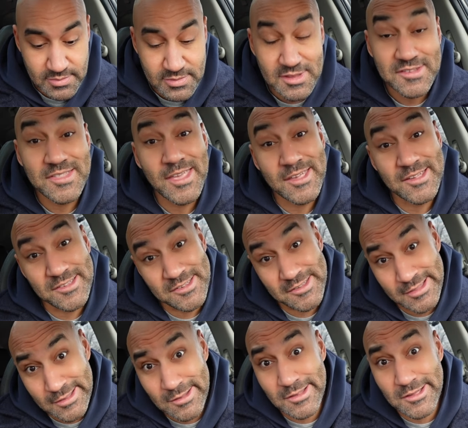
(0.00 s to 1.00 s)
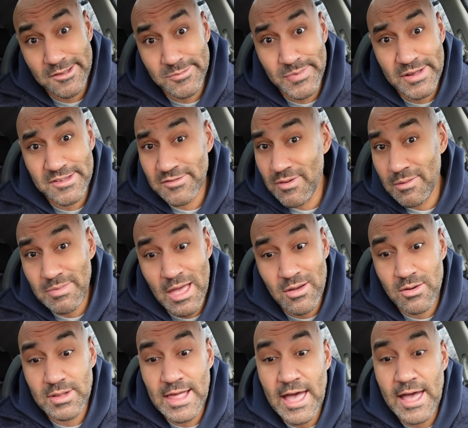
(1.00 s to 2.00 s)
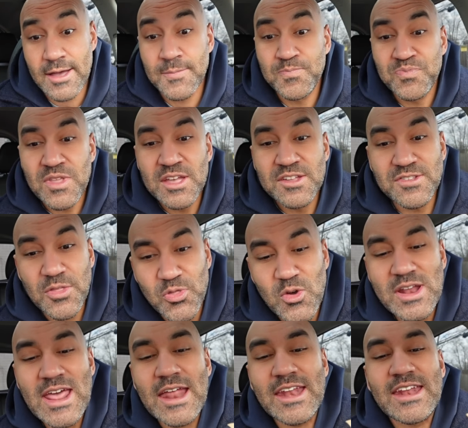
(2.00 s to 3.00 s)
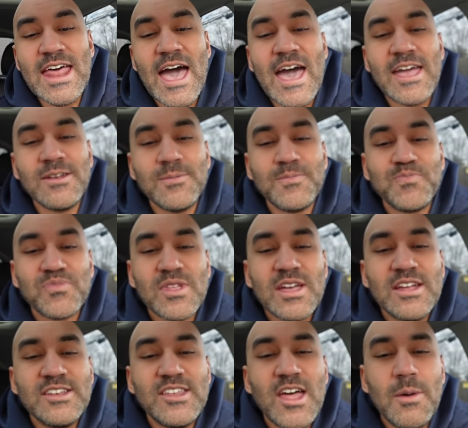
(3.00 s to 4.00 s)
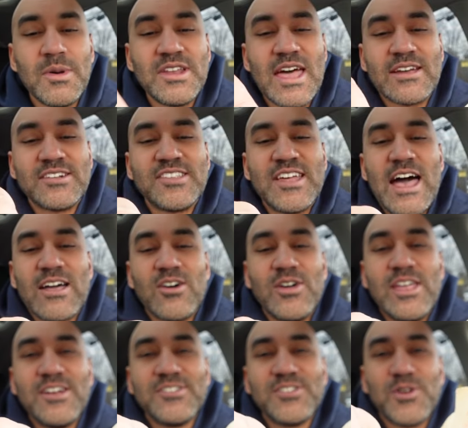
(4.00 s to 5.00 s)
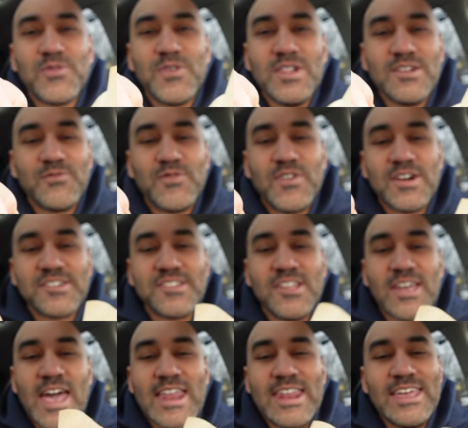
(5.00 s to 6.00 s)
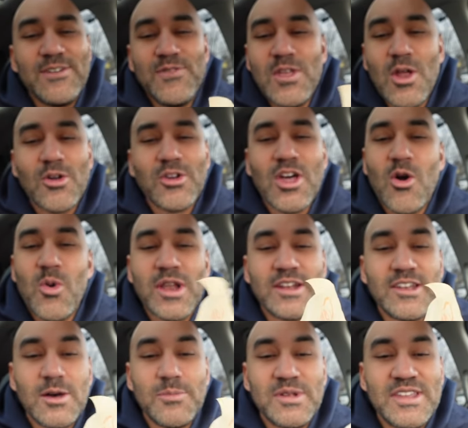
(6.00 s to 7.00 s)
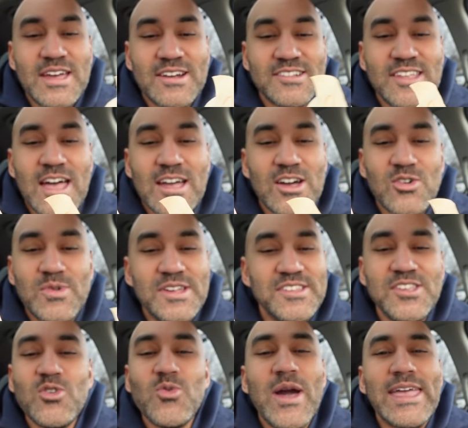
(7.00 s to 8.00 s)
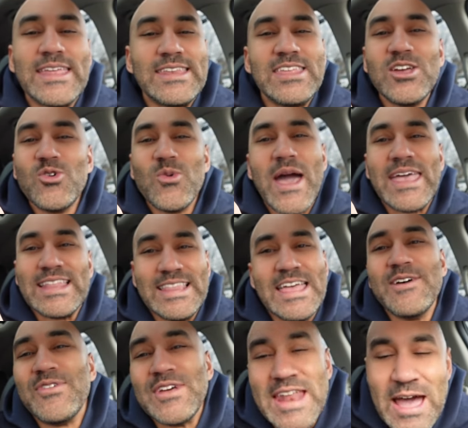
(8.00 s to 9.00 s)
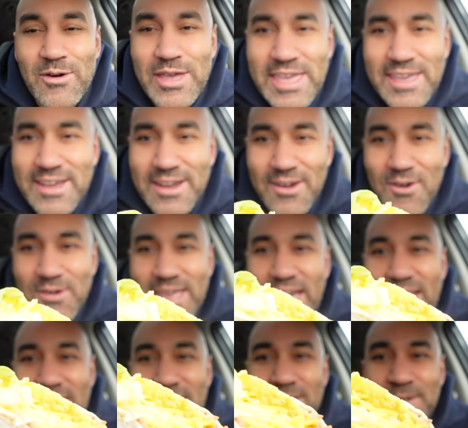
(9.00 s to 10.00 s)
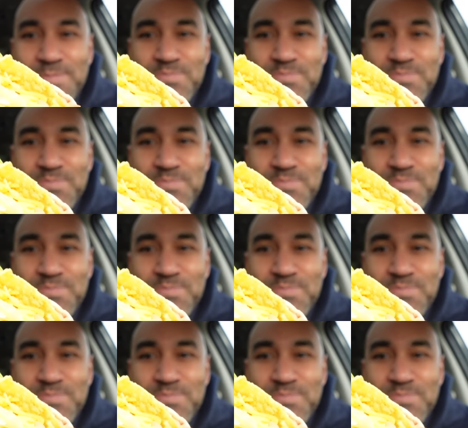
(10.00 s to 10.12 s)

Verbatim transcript: this thing is a little expensive, I'm not gonna lie. So $3.99, Double Decker Taco. Here's your first look at it. If you don't know what a Double Decker Taco is, you ain't living out here, okay?